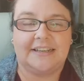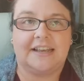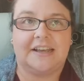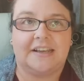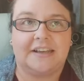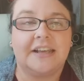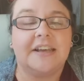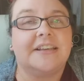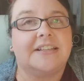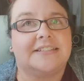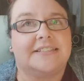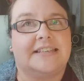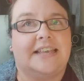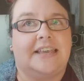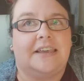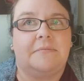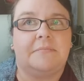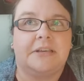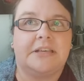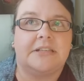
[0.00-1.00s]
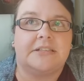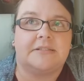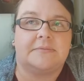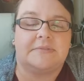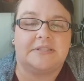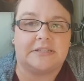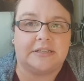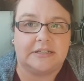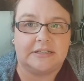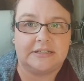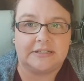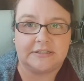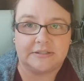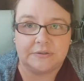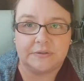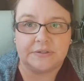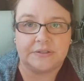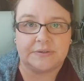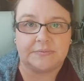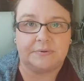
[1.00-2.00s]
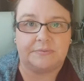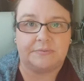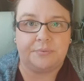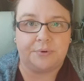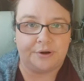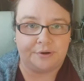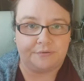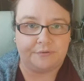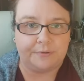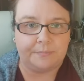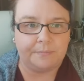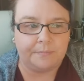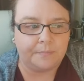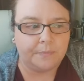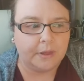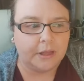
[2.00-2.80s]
I can't say it because I'm still in talks with one of them.